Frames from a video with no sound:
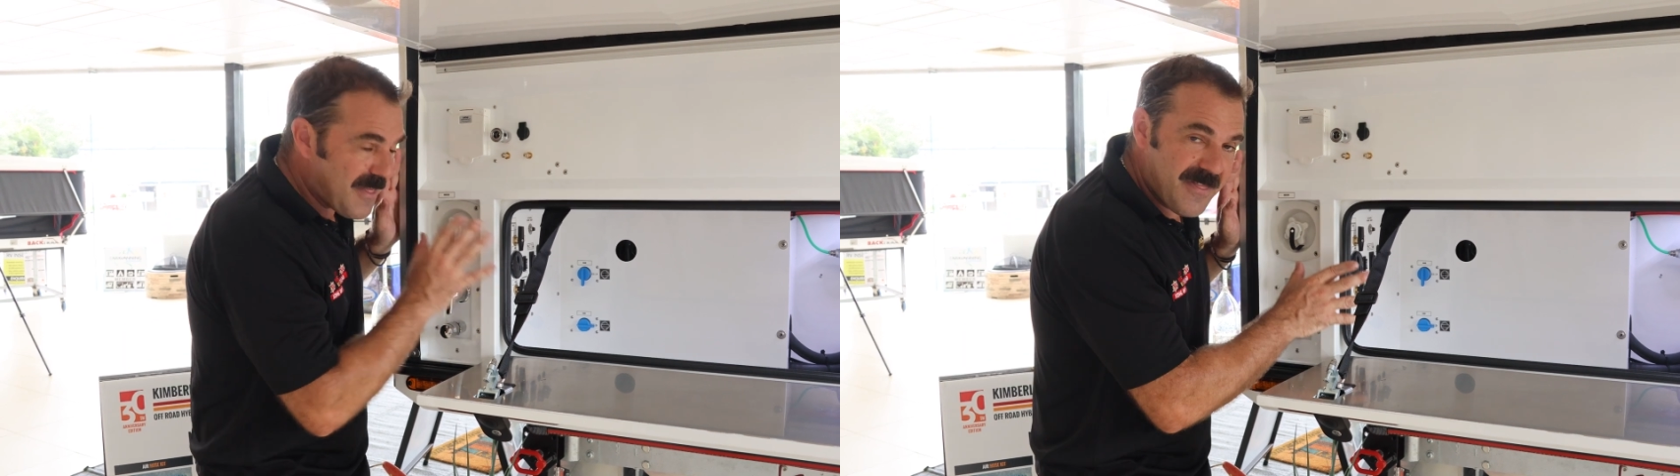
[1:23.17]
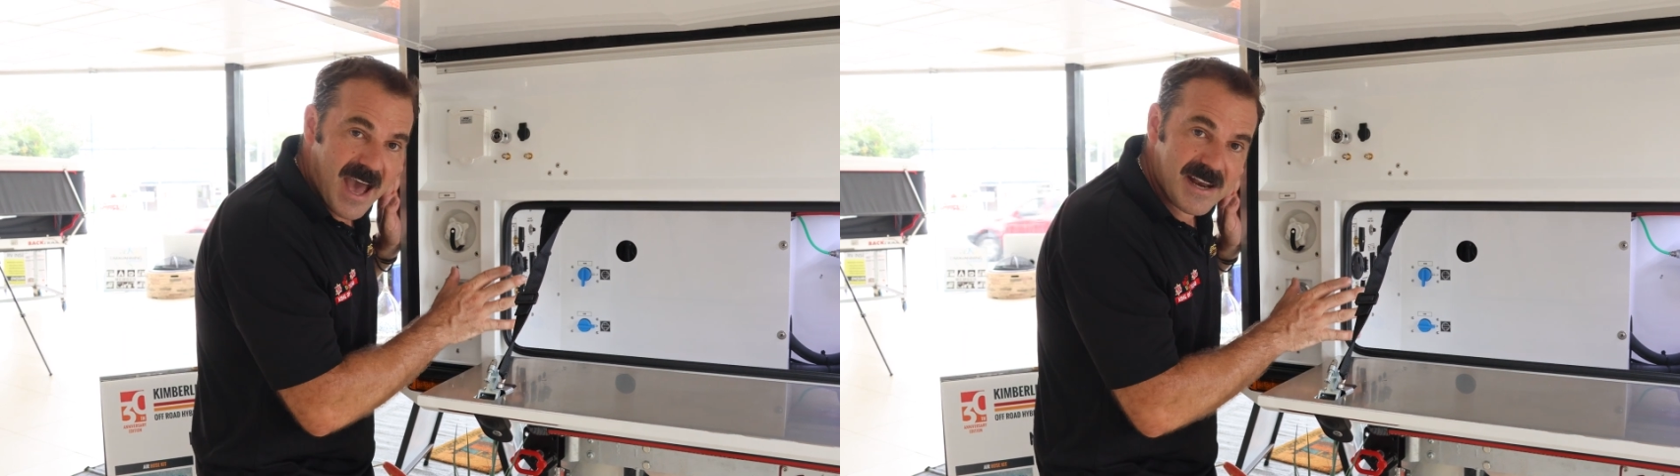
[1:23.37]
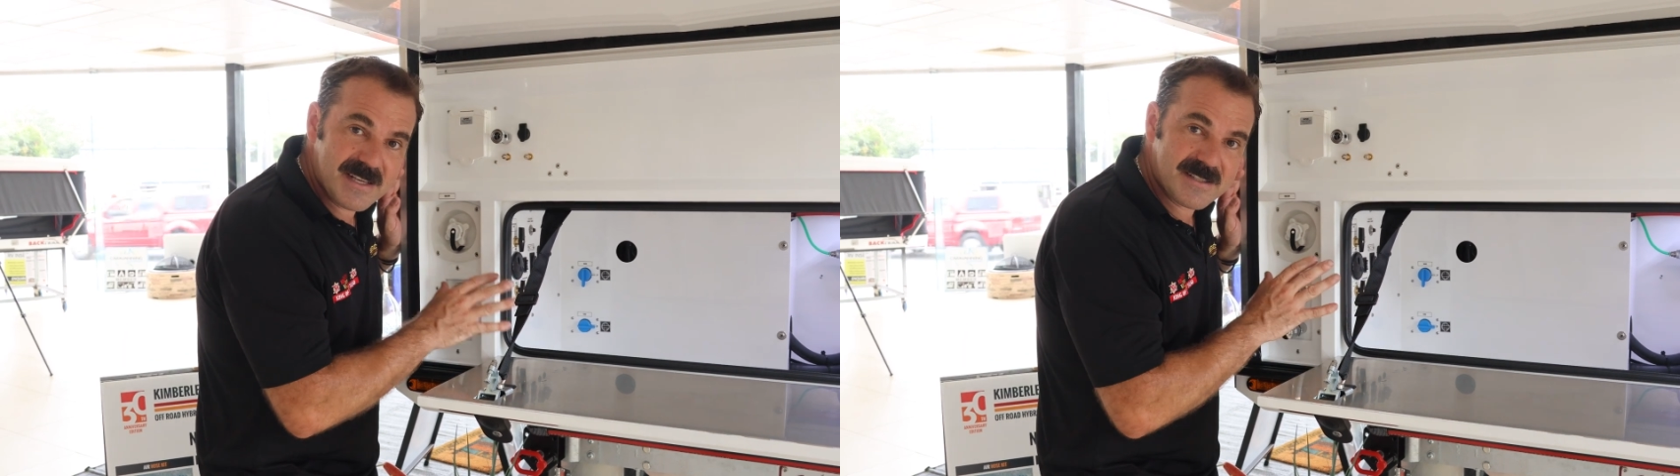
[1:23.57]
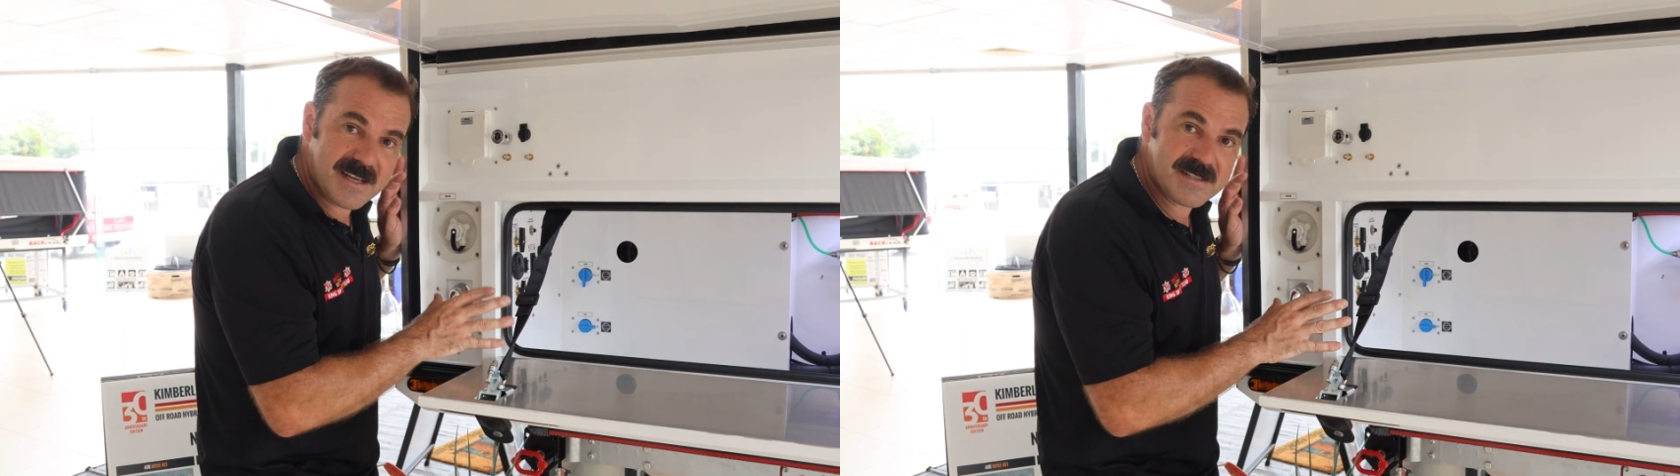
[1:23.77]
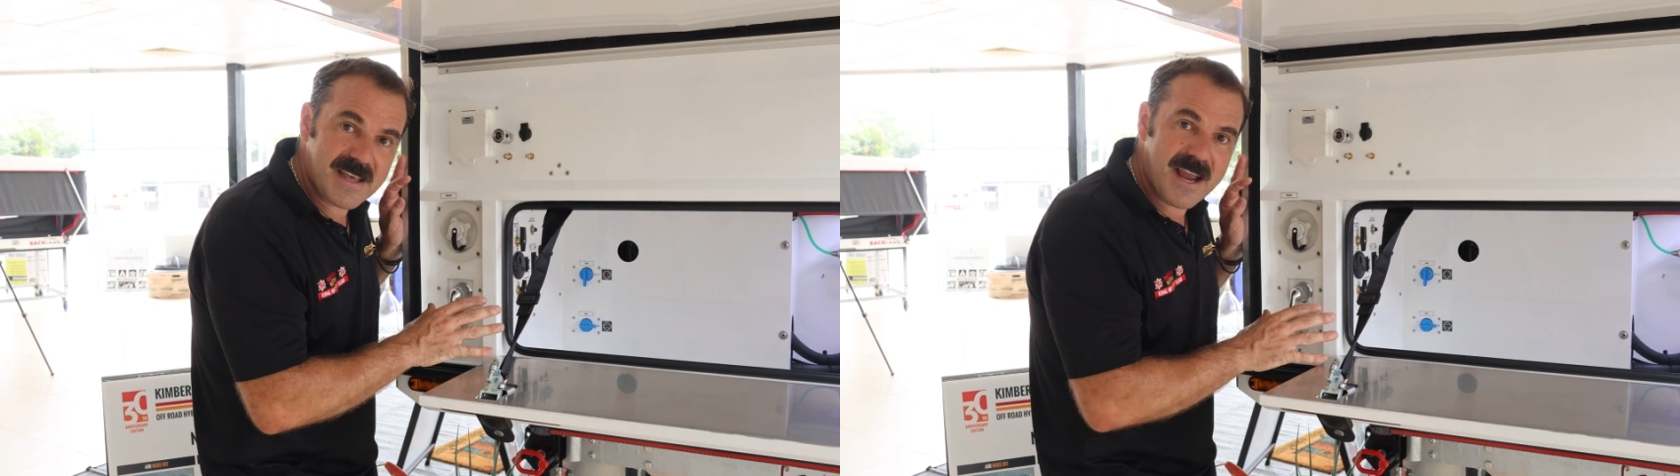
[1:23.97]
That is
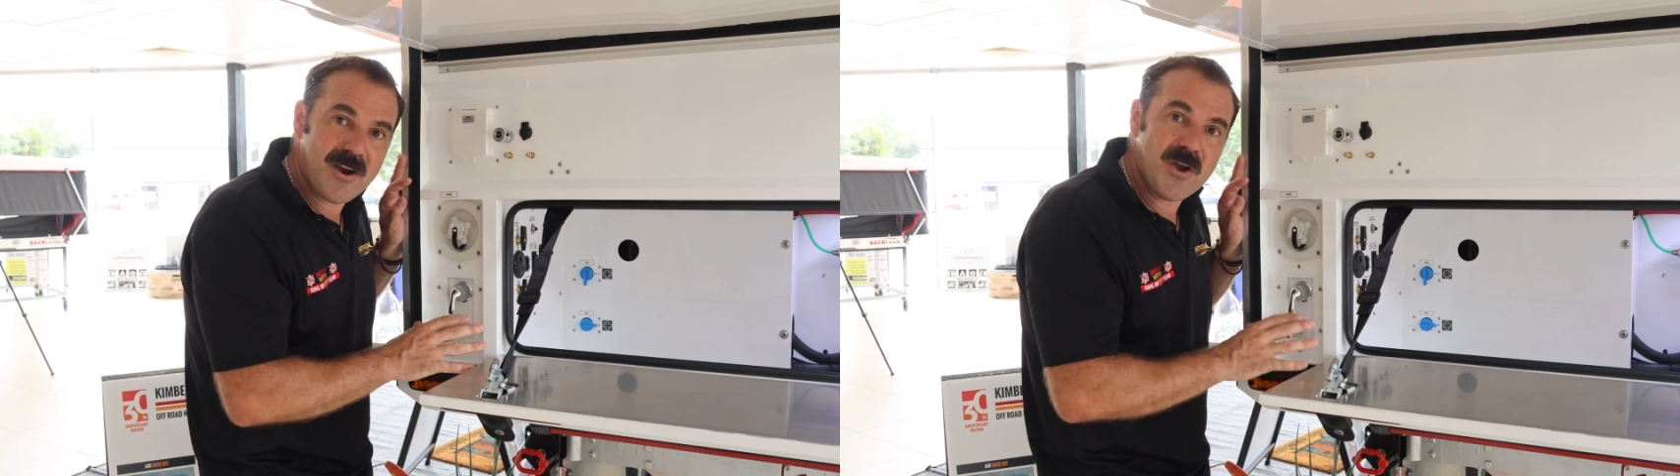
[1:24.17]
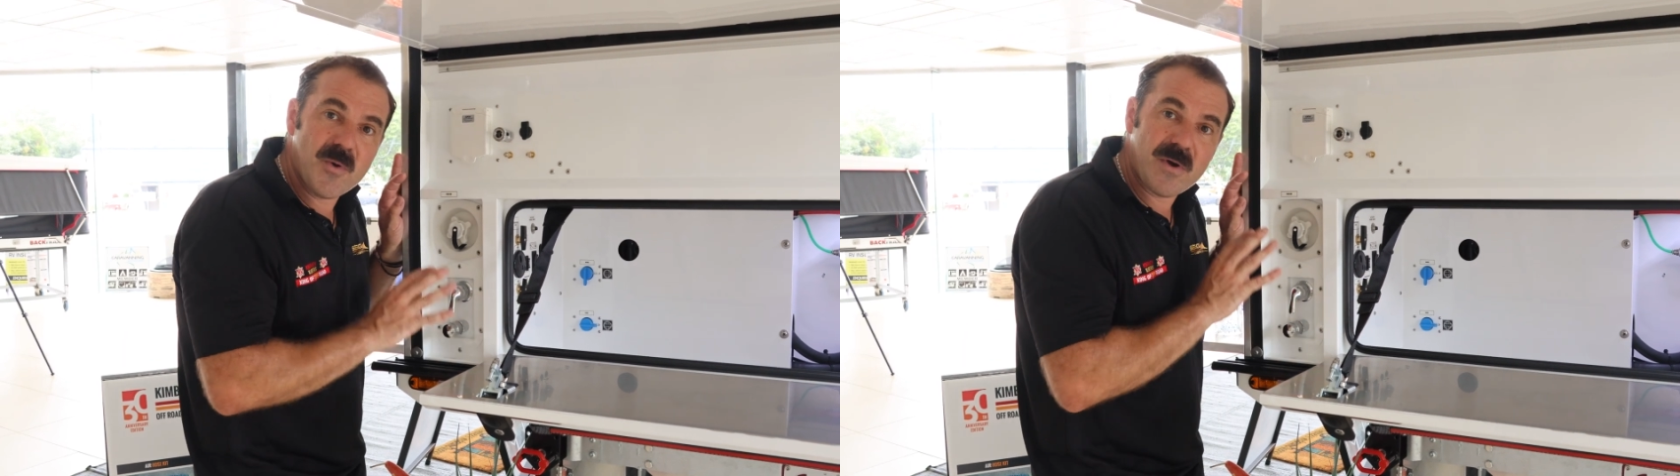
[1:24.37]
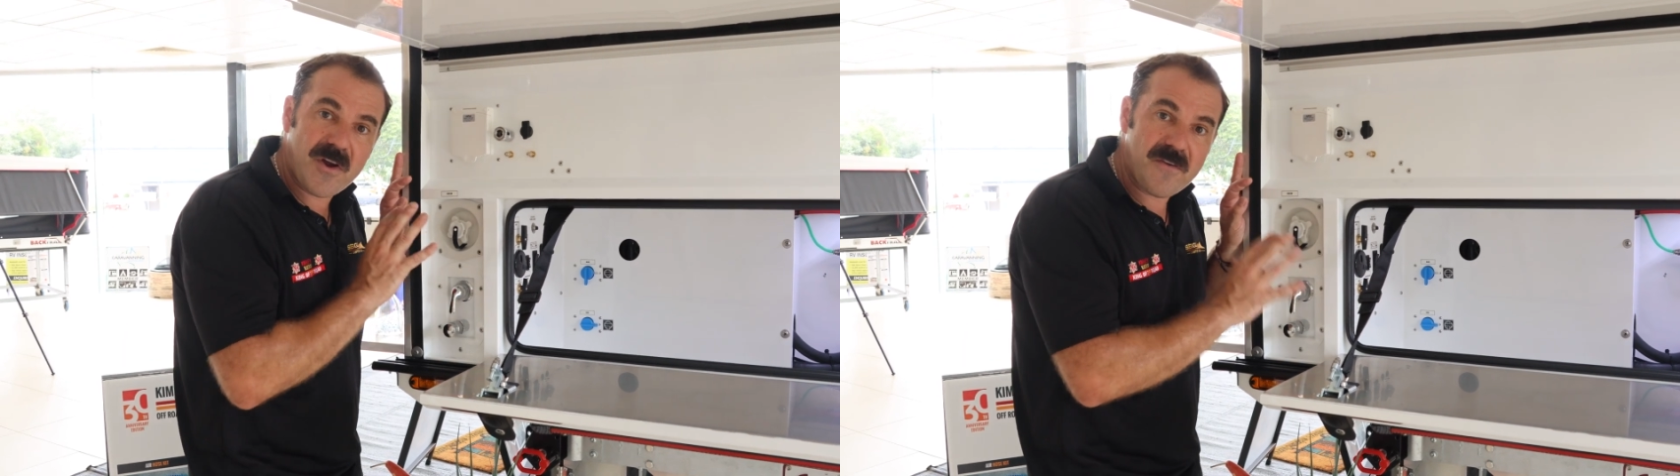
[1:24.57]
us there with